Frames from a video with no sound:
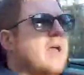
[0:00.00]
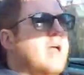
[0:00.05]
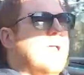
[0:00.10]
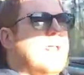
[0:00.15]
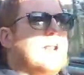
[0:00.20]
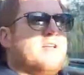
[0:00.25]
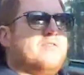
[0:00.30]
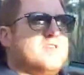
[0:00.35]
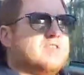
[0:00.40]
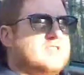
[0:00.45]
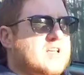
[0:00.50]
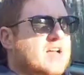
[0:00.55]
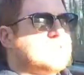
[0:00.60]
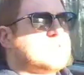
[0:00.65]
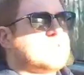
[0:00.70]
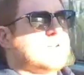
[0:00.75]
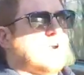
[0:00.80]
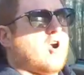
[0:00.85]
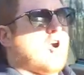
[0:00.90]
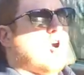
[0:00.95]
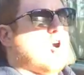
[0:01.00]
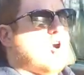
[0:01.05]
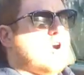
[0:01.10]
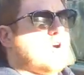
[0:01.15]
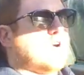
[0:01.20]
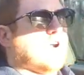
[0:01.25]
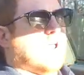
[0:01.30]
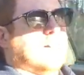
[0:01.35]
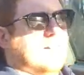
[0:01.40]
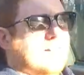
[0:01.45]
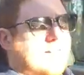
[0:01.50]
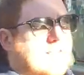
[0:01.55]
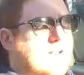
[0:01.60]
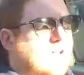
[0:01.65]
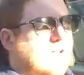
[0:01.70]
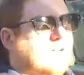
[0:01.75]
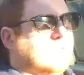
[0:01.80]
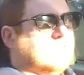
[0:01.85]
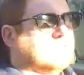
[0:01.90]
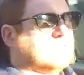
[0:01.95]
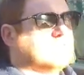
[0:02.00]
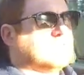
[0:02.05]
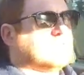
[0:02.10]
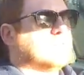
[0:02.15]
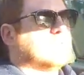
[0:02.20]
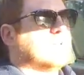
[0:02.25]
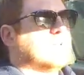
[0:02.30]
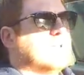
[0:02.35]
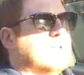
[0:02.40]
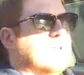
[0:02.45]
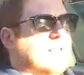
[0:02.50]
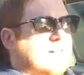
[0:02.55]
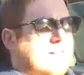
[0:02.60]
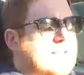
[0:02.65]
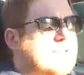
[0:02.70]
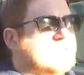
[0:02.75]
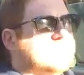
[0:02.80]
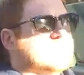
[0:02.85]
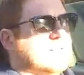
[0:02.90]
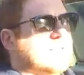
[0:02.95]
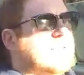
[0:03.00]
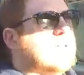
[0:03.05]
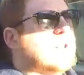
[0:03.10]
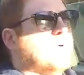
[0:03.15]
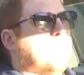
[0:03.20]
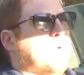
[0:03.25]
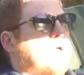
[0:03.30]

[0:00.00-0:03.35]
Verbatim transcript: And if it doesn't hurt a little, at least a little